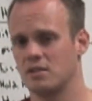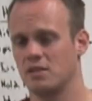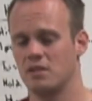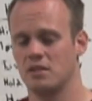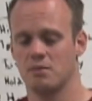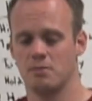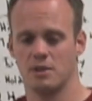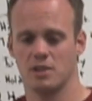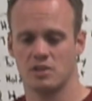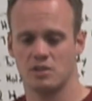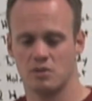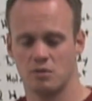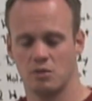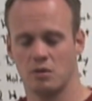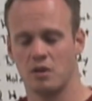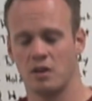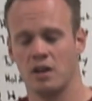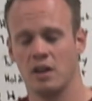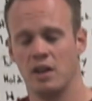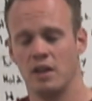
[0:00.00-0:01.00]
you need to make
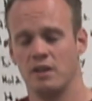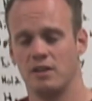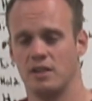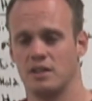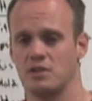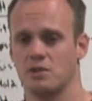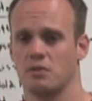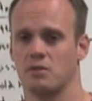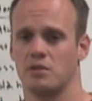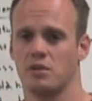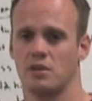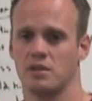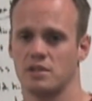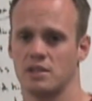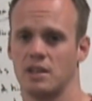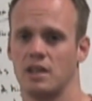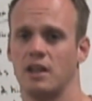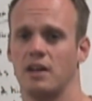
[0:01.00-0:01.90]
sure that your tossing